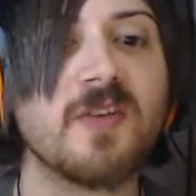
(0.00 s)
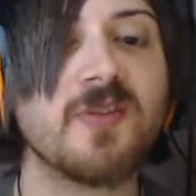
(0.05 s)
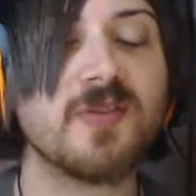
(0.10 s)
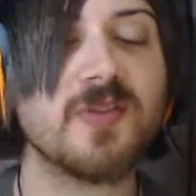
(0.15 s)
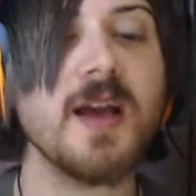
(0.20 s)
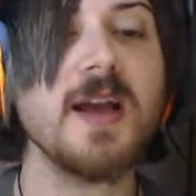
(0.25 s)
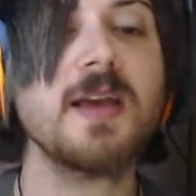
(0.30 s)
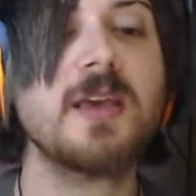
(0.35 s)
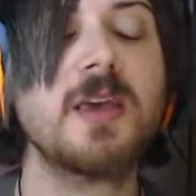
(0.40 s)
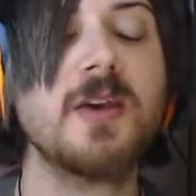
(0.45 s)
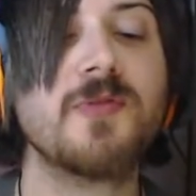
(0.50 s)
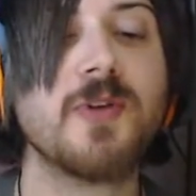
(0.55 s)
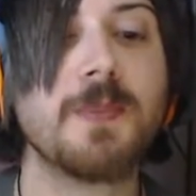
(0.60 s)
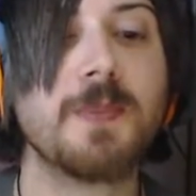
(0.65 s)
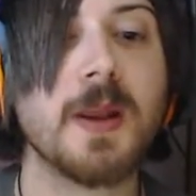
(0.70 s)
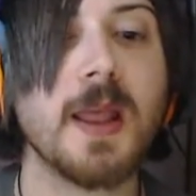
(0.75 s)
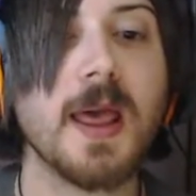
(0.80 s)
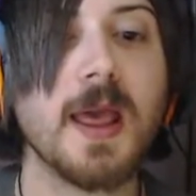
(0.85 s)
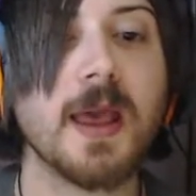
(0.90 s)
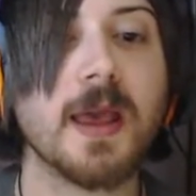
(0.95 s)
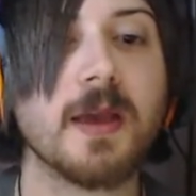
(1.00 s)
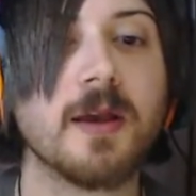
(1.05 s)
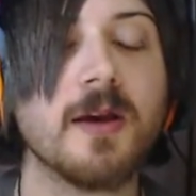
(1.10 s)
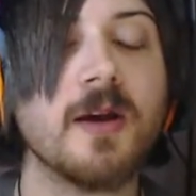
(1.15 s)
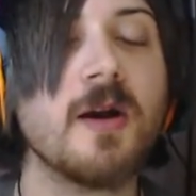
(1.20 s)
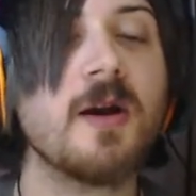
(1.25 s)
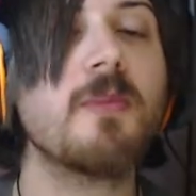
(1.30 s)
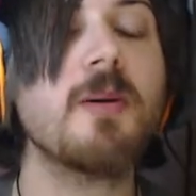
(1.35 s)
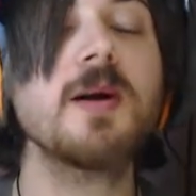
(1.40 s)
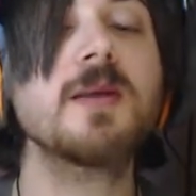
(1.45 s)
Thank you for playing.
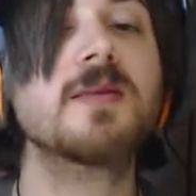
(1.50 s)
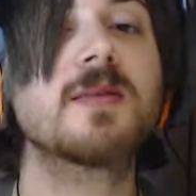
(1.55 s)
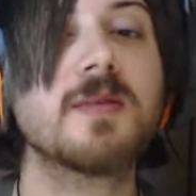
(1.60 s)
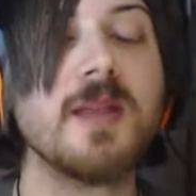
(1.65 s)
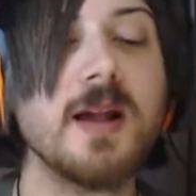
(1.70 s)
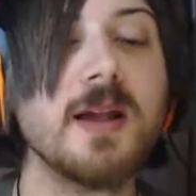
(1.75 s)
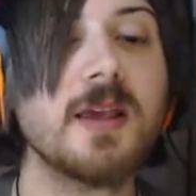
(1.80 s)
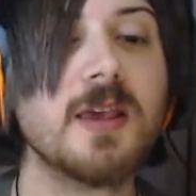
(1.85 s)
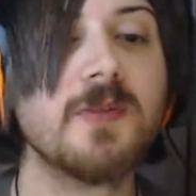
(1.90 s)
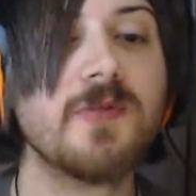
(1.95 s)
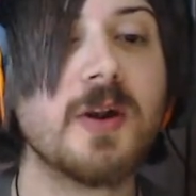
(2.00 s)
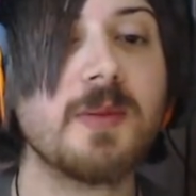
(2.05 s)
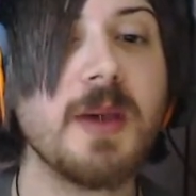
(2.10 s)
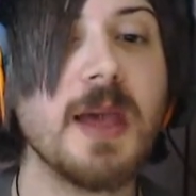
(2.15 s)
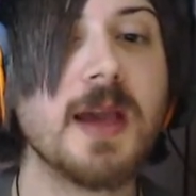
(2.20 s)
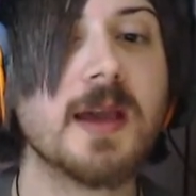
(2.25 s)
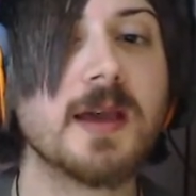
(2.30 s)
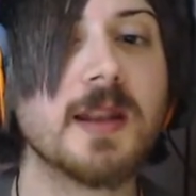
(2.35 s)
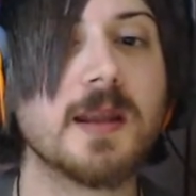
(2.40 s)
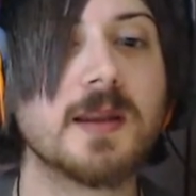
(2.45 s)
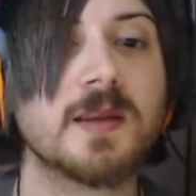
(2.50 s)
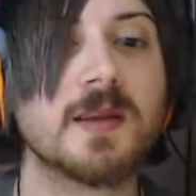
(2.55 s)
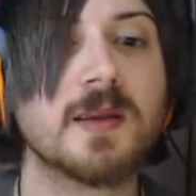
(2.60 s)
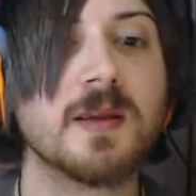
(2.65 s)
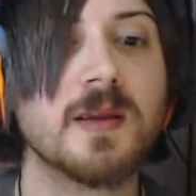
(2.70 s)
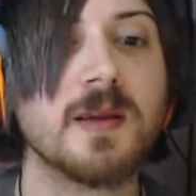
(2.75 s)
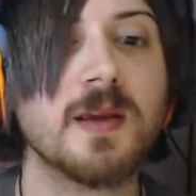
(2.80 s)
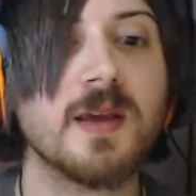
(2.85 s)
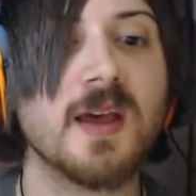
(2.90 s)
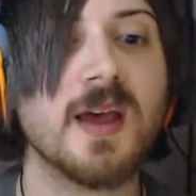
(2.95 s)
Well, thank you for making
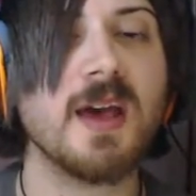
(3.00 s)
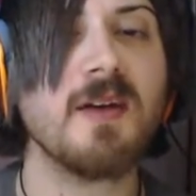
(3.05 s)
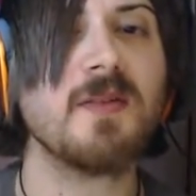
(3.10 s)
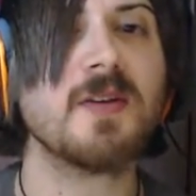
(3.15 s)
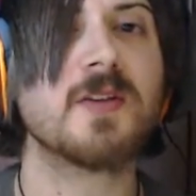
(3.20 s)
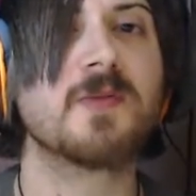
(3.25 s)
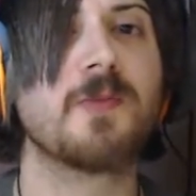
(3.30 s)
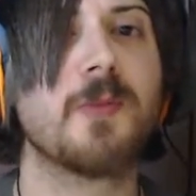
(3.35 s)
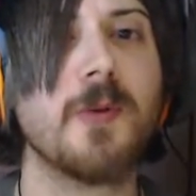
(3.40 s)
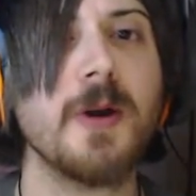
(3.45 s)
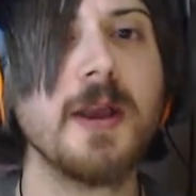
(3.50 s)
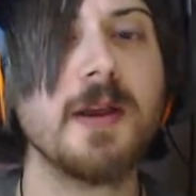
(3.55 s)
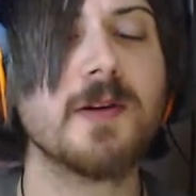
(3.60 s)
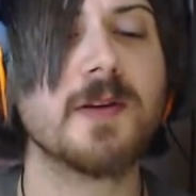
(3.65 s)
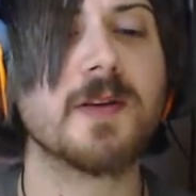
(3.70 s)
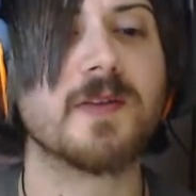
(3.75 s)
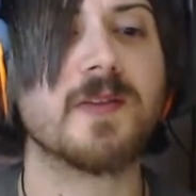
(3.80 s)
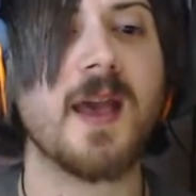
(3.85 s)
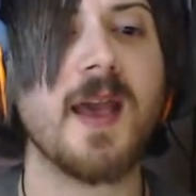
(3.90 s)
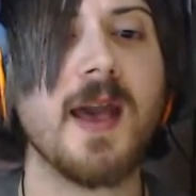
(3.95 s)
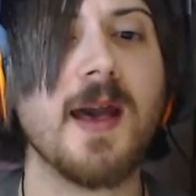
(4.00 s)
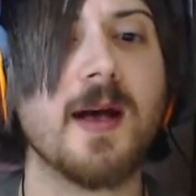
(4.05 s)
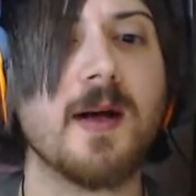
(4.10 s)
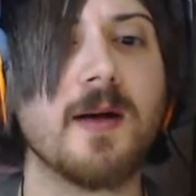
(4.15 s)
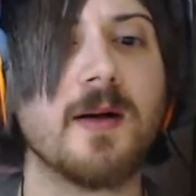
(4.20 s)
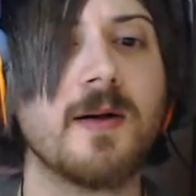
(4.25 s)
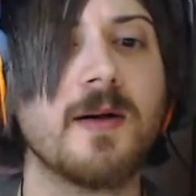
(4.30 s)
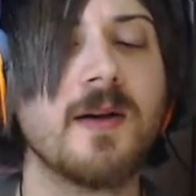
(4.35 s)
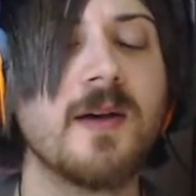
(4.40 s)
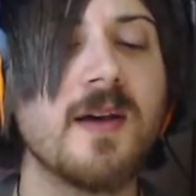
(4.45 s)
it. That was weird as
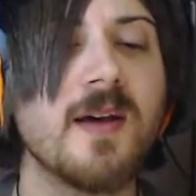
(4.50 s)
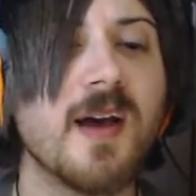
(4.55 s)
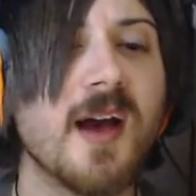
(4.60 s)
hell.